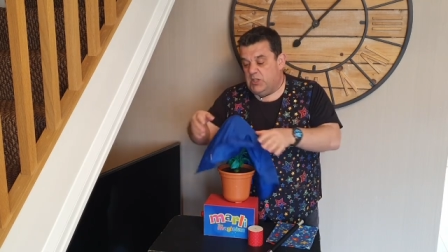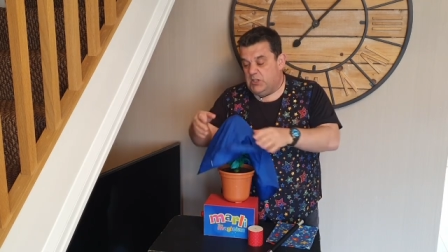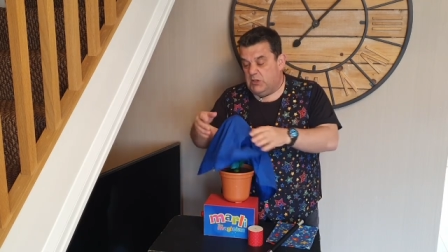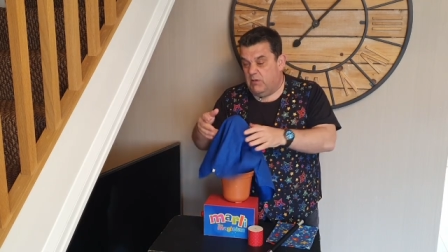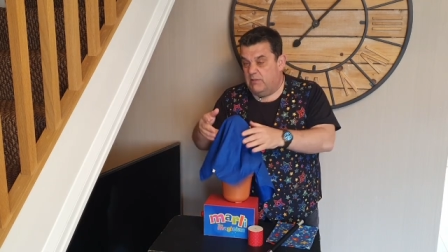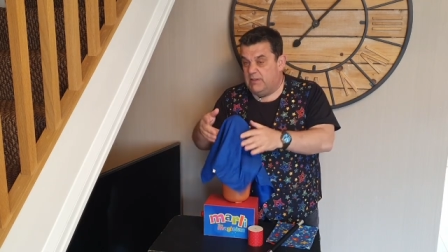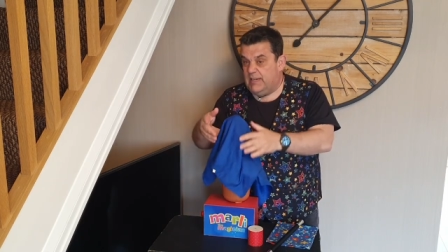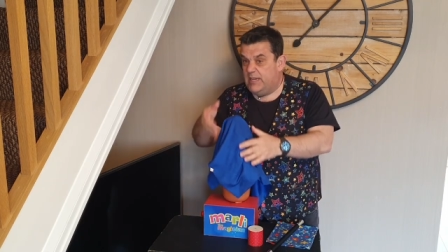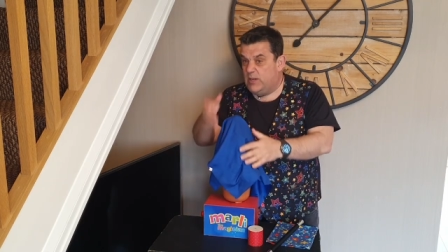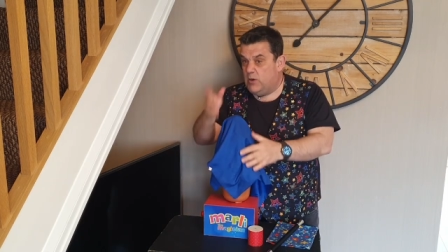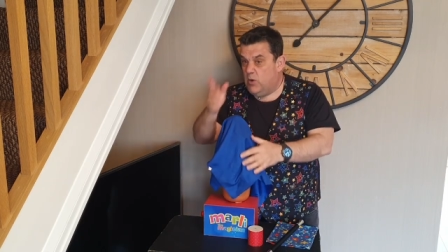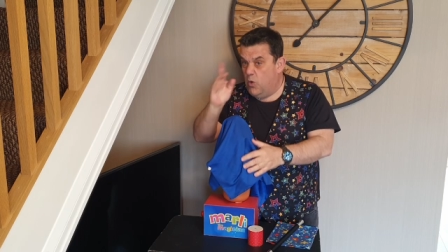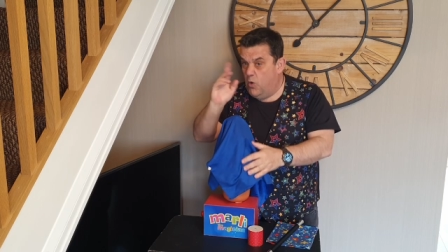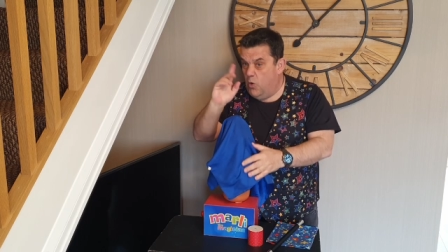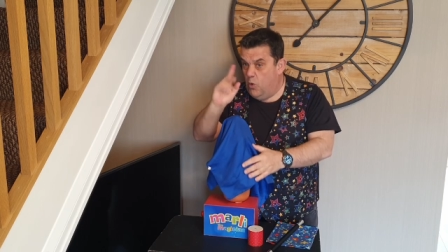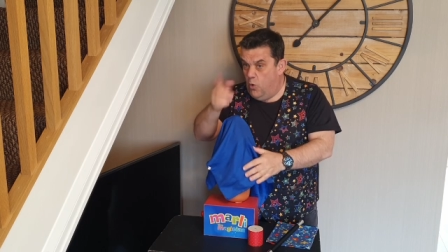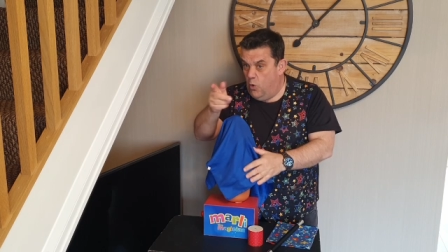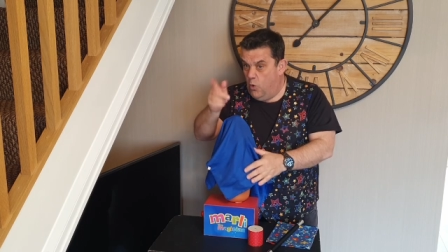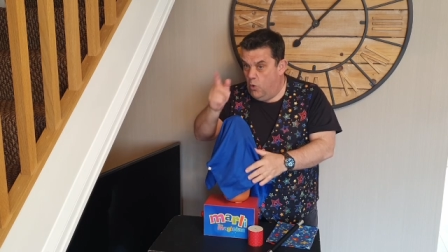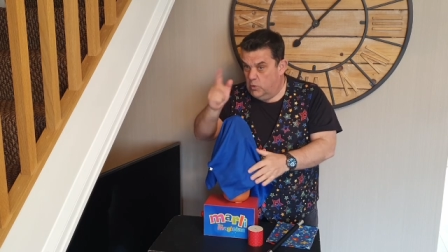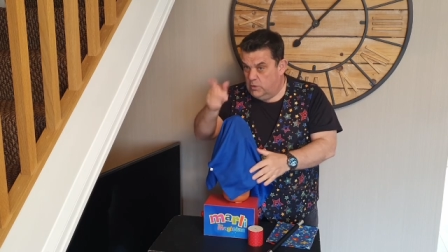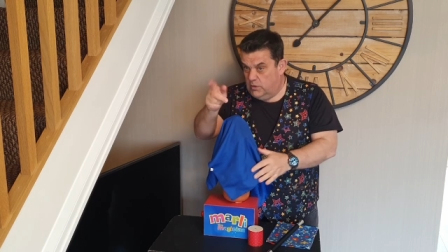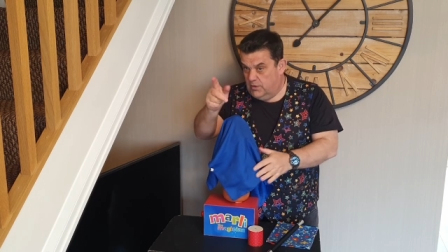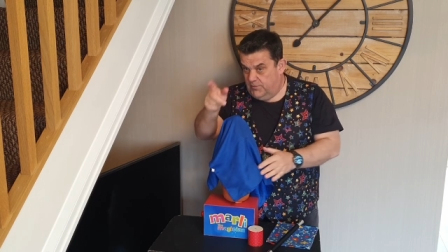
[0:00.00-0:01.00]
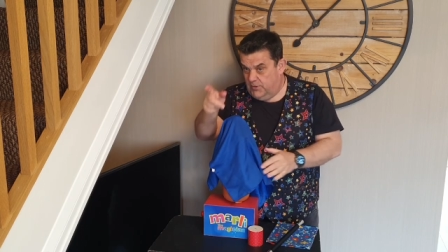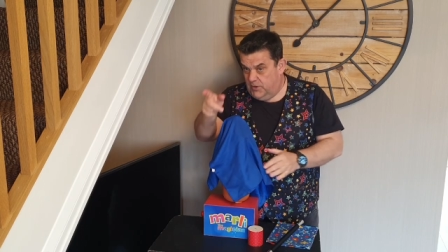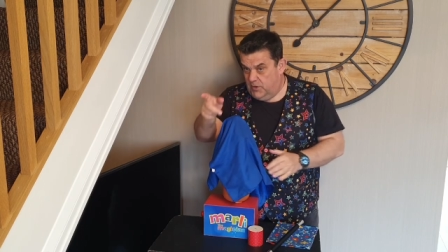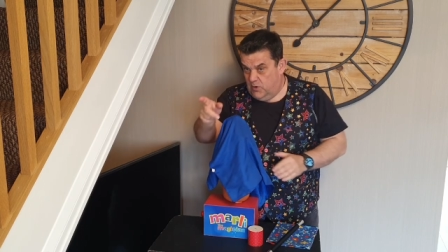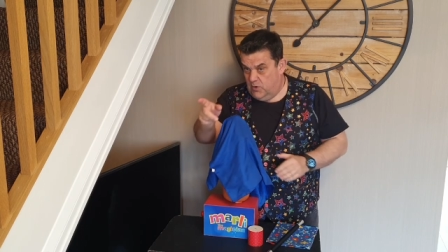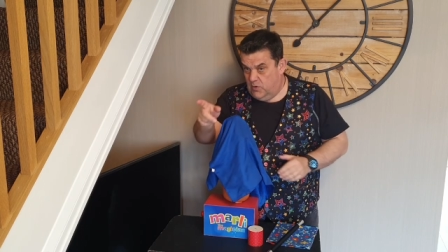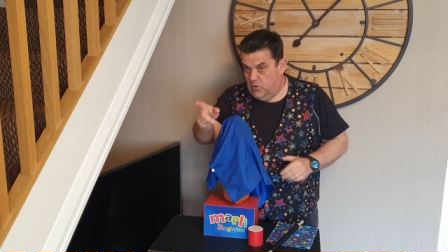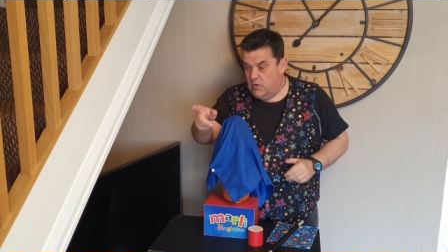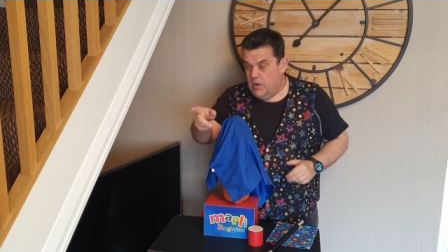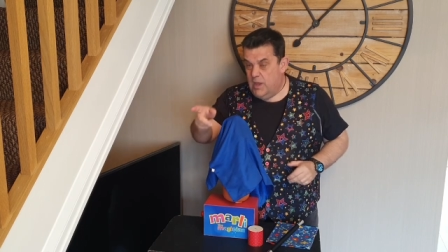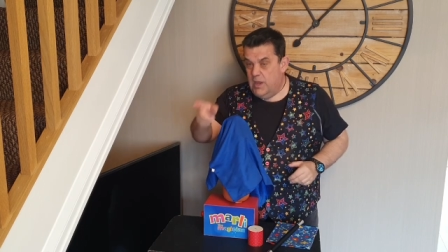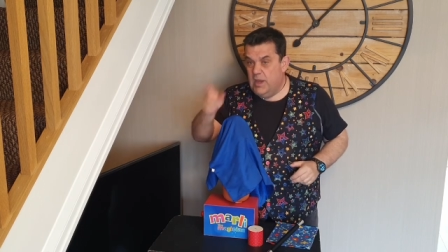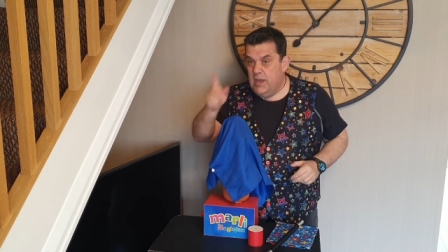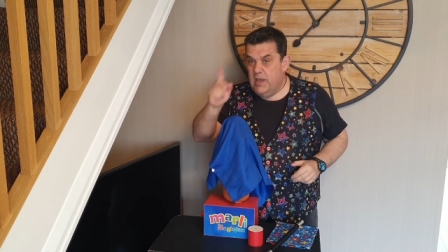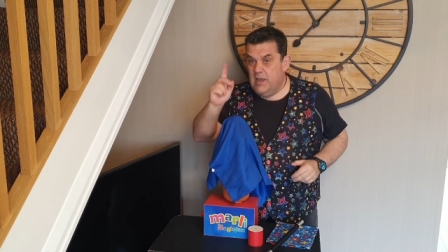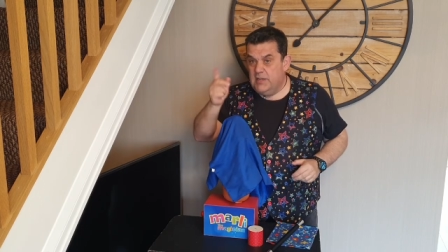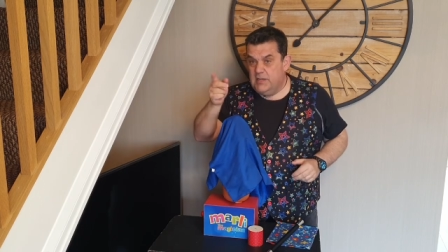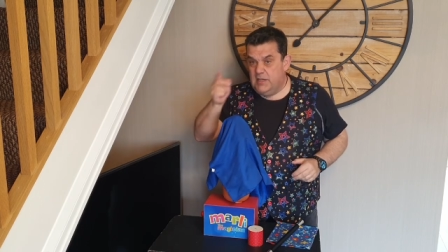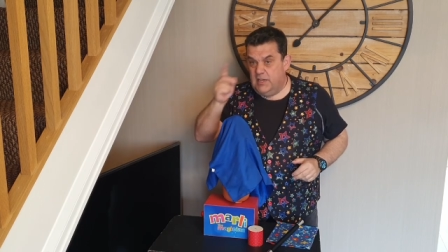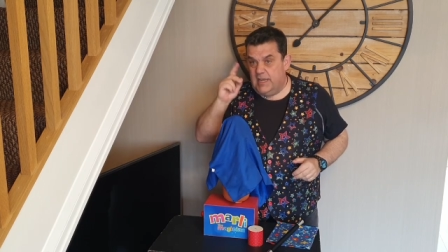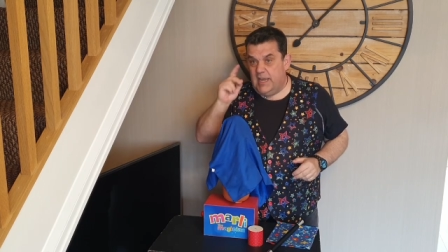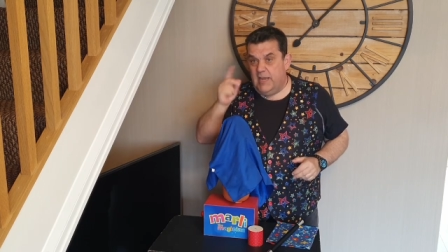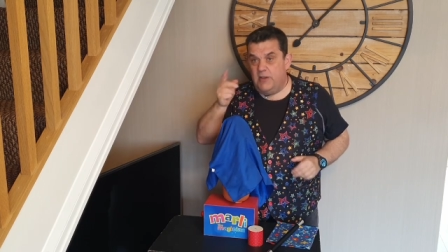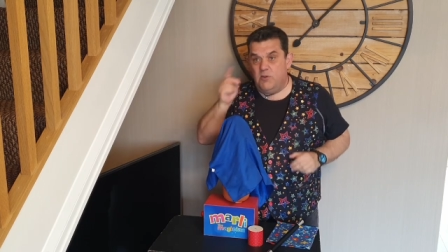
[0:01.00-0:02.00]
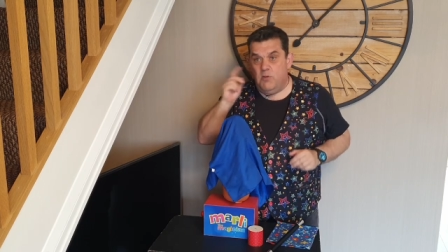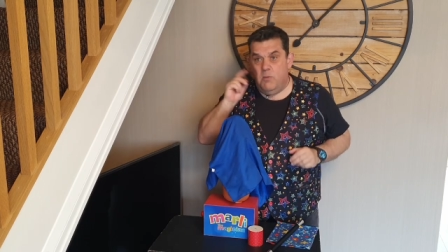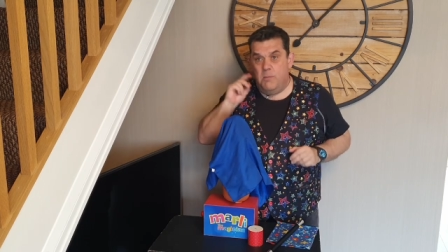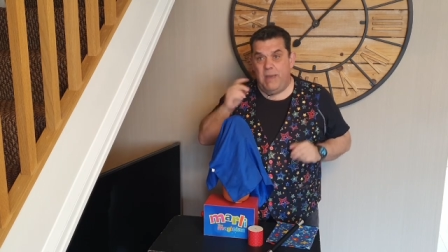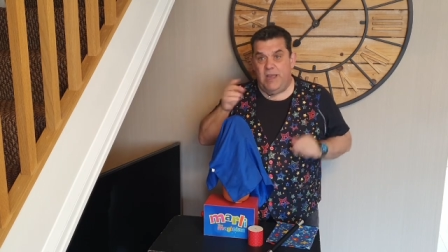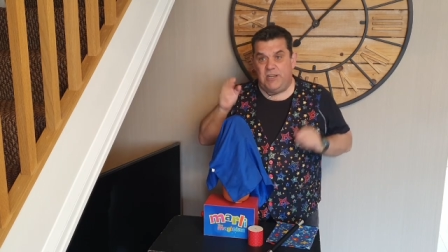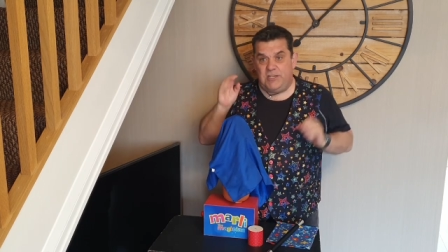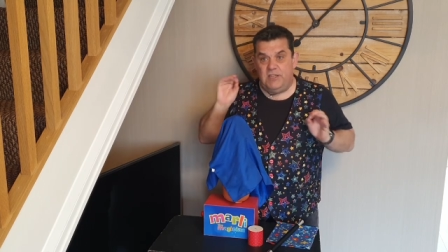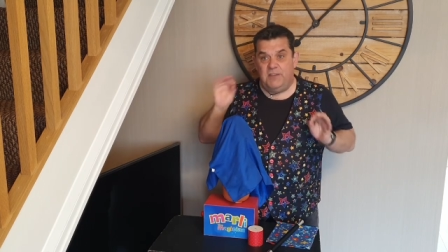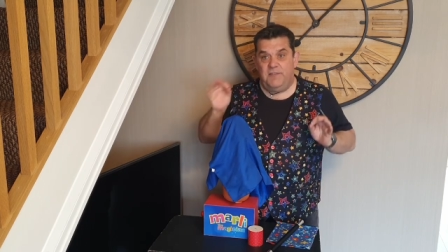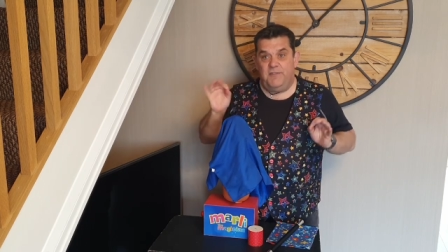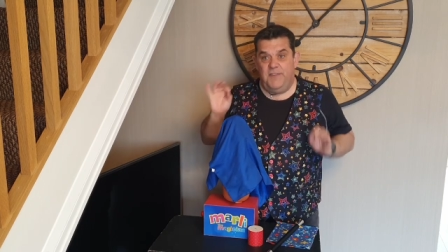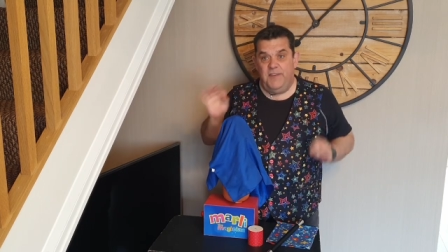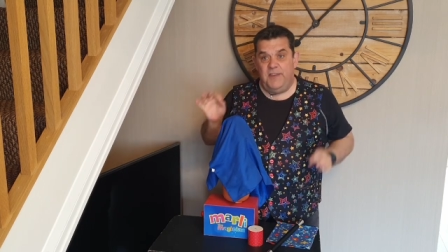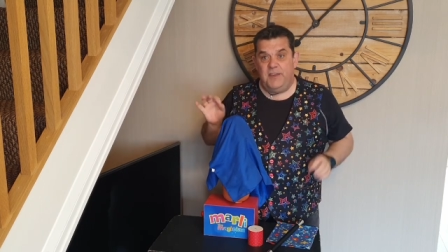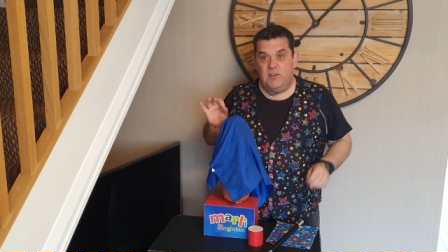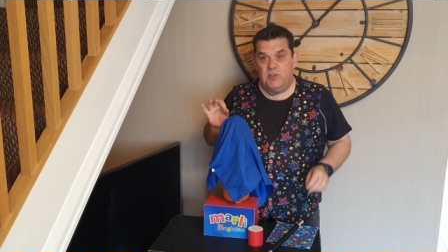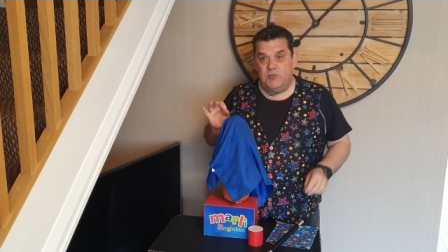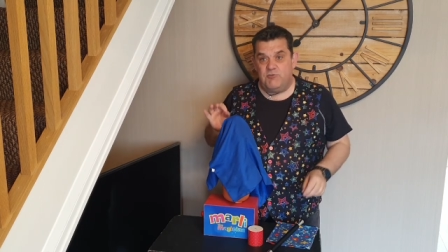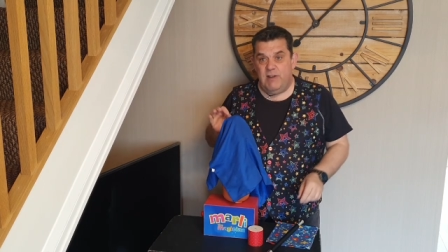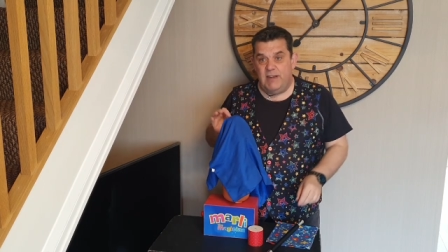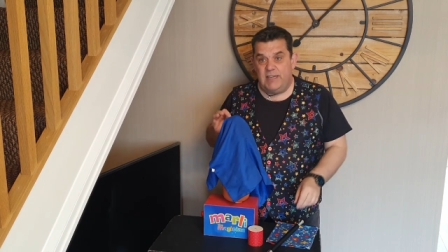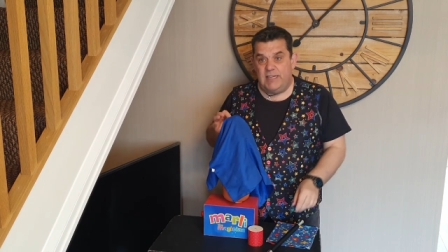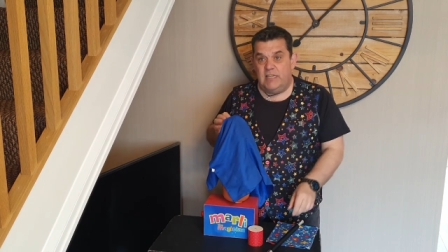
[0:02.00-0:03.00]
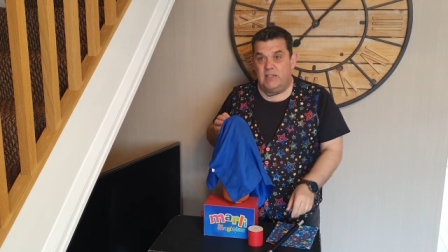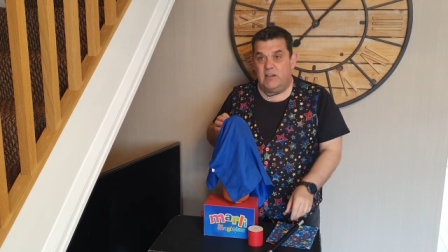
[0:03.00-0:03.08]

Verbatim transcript: So I need all of you so get your magic fingers ready,